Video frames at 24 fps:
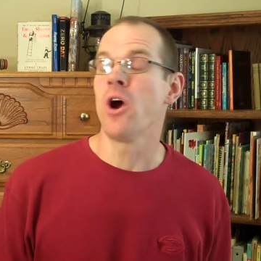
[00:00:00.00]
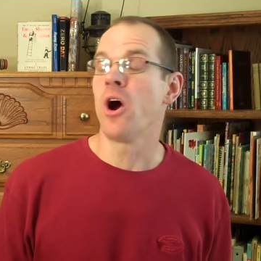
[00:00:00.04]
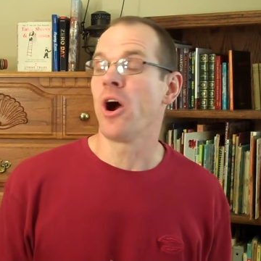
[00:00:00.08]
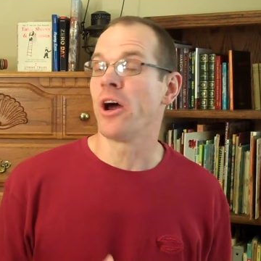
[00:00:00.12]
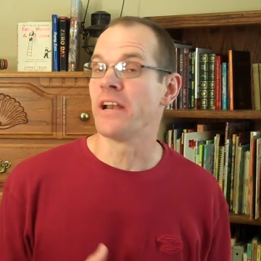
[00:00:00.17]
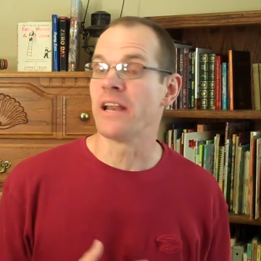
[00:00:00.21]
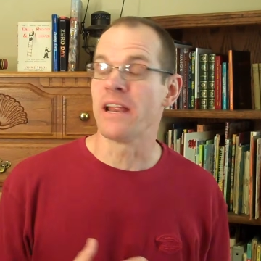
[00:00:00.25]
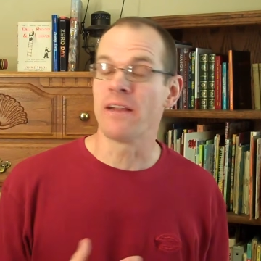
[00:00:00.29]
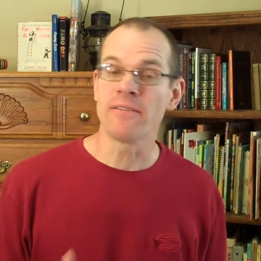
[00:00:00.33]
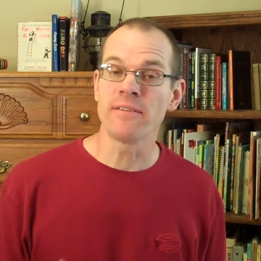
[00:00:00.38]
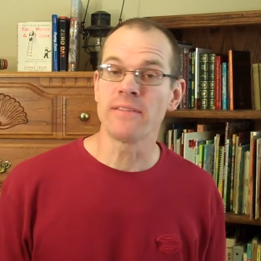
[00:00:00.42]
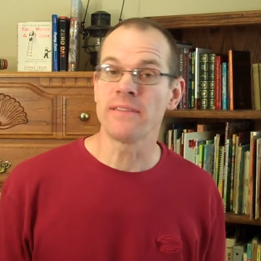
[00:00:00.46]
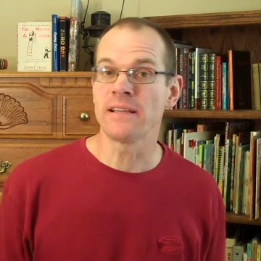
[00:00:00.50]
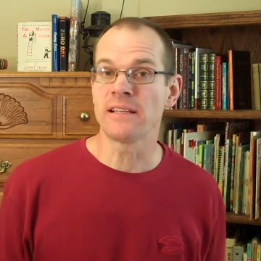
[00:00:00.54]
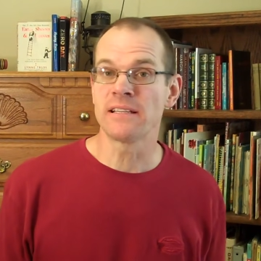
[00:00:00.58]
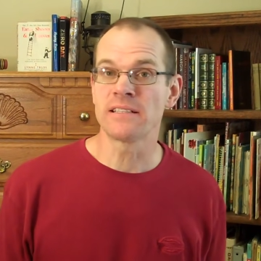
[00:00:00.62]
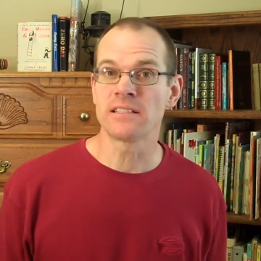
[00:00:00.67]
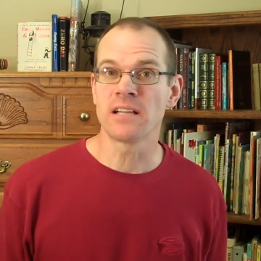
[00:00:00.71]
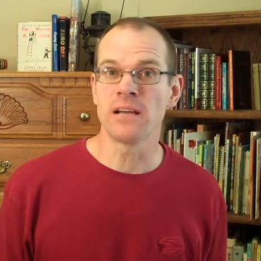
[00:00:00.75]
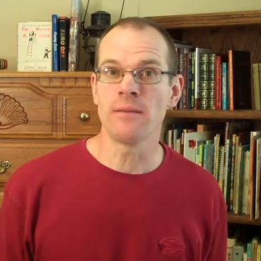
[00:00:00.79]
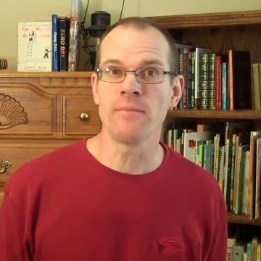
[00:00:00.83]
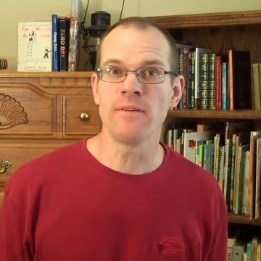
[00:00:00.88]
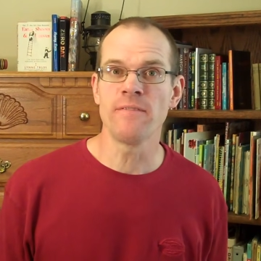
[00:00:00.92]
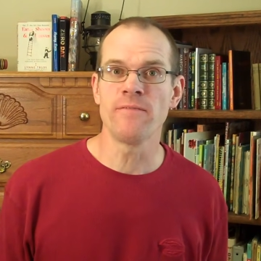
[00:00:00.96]
on everything
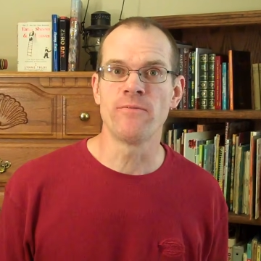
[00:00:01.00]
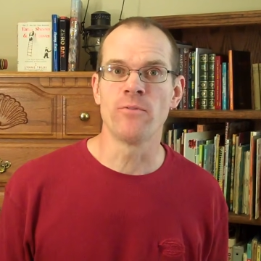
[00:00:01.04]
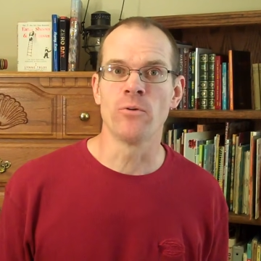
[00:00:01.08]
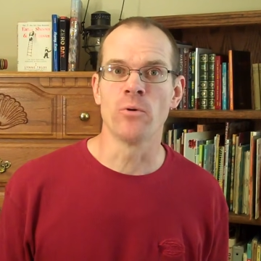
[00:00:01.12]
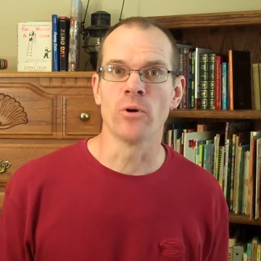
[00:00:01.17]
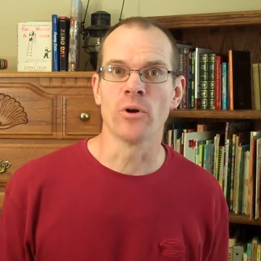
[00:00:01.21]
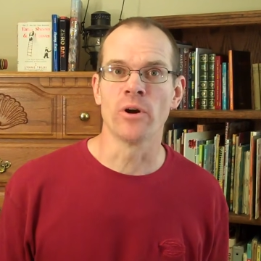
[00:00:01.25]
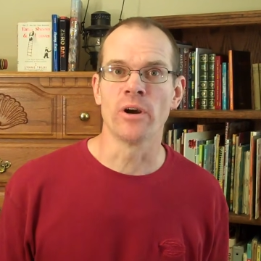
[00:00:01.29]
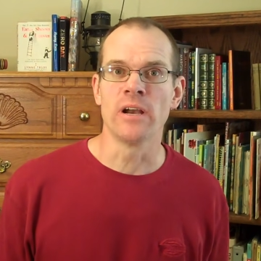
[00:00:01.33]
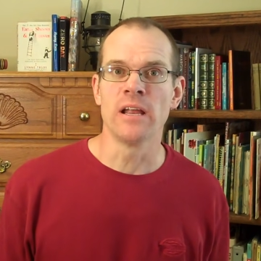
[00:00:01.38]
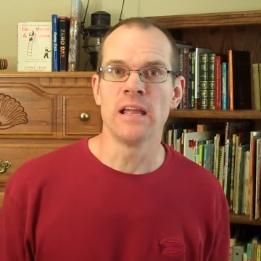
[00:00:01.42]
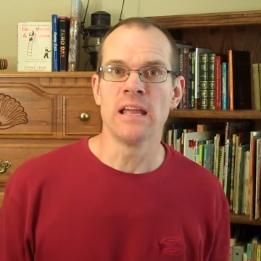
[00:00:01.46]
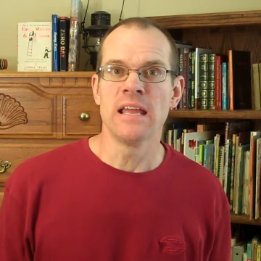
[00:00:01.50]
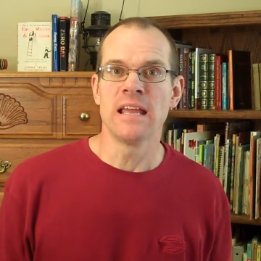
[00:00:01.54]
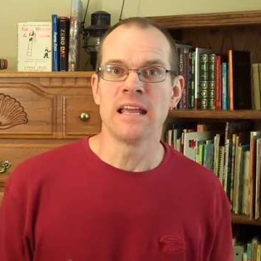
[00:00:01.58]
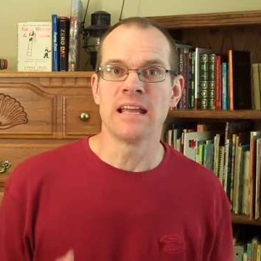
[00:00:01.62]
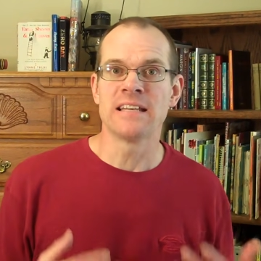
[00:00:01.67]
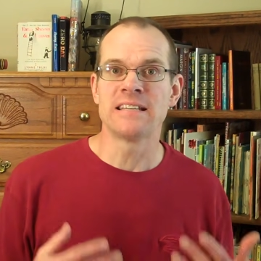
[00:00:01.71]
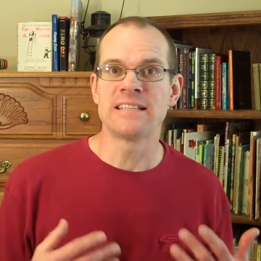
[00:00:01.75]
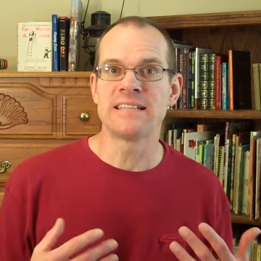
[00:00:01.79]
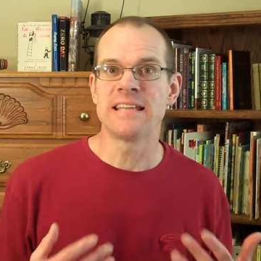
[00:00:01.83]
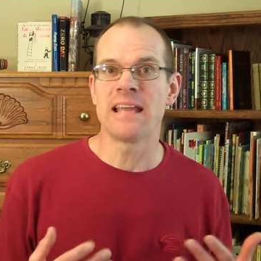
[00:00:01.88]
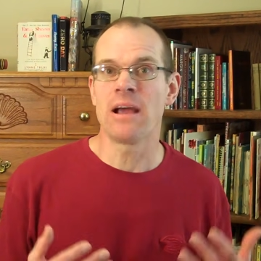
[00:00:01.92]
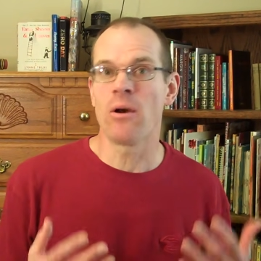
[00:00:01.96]
that's come before
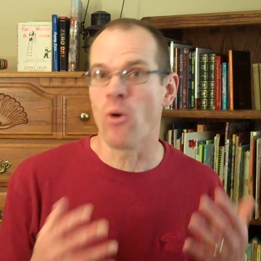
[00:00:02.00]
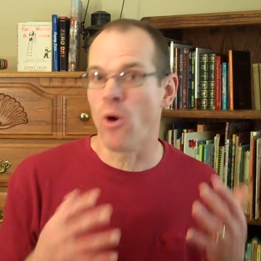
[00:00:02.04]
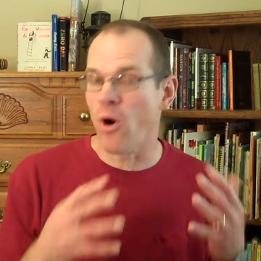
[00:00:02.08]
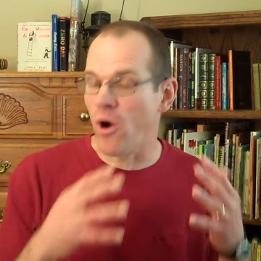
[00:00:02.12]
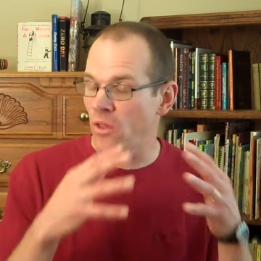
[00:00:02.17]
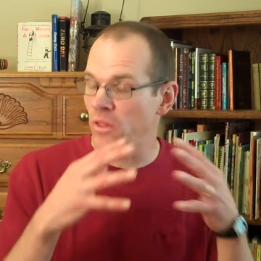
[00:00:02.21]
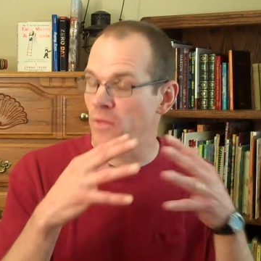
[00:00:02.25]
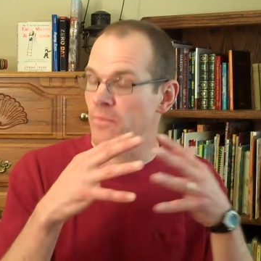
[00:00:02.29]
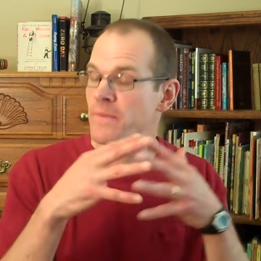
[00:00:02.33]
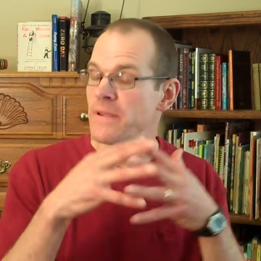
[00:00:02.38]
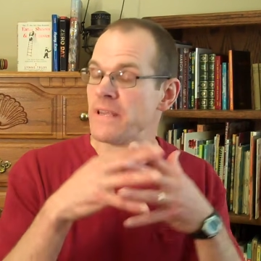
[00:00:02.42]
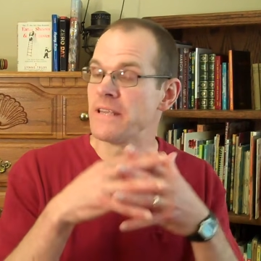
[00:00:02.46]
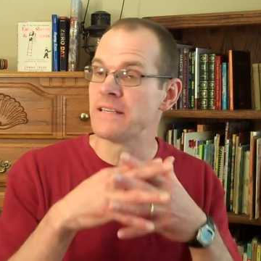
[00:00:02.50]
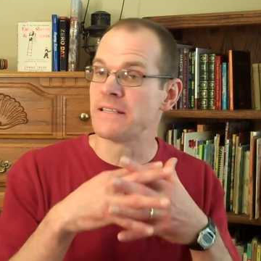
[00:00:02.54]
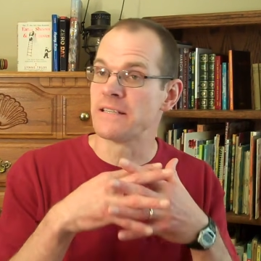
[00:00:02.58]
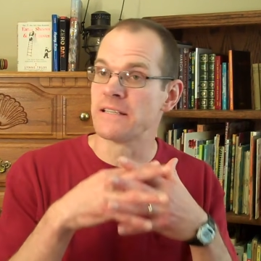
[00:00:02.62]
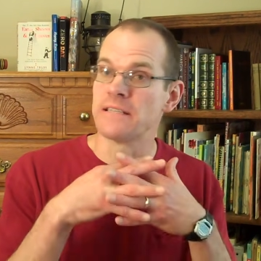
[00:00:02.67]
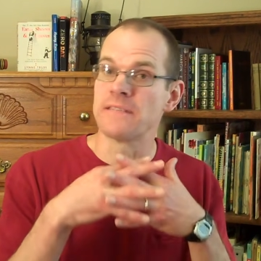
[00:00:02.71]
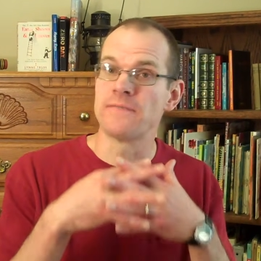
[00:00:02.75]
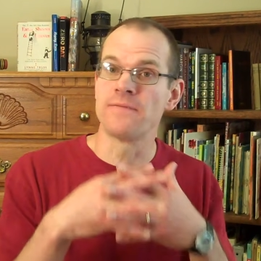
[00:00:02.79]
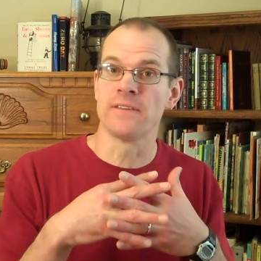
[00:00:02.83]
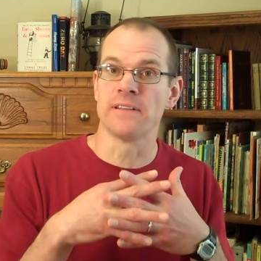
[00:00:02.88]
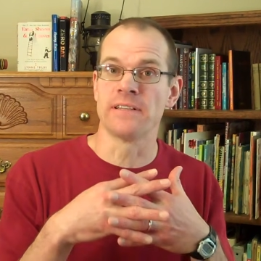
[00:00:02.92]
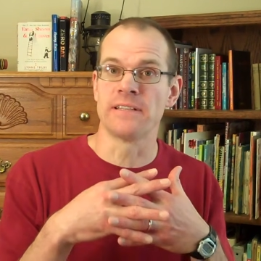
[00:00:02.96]
and see how all the
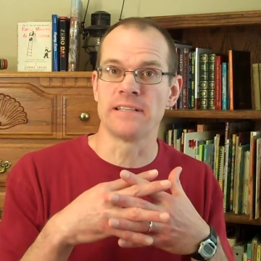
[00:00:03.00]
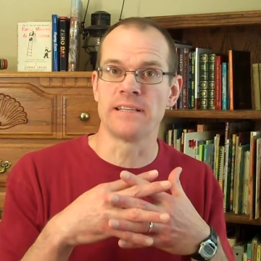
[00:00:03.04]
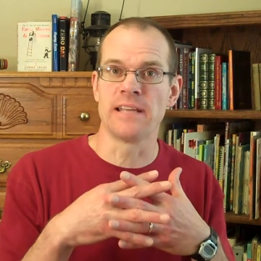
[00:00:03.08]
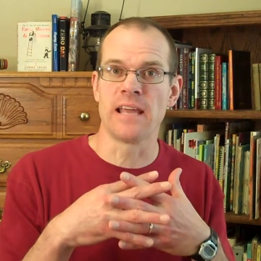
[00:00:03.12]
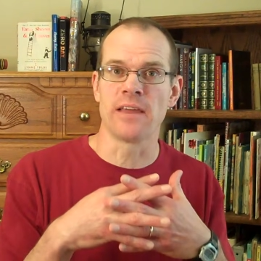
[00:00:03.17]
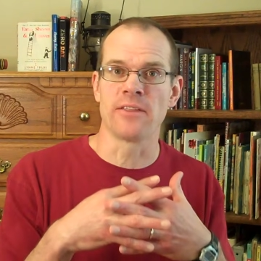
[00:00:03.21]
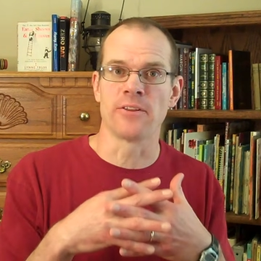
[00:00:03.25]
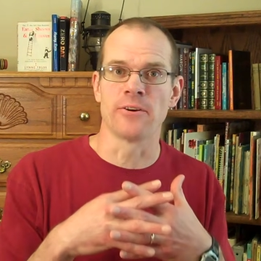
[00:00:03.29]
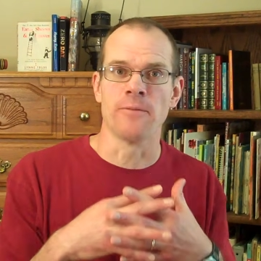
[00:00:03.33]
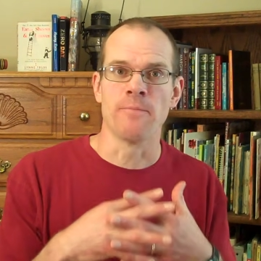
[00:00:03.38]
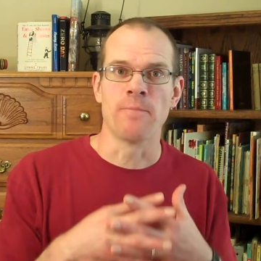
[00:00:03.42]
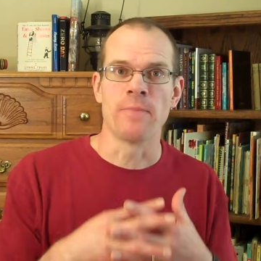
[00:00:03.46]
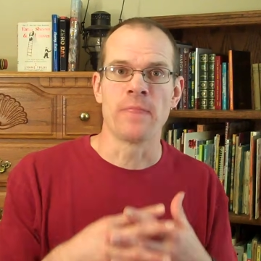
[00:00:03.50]
pieces fit together,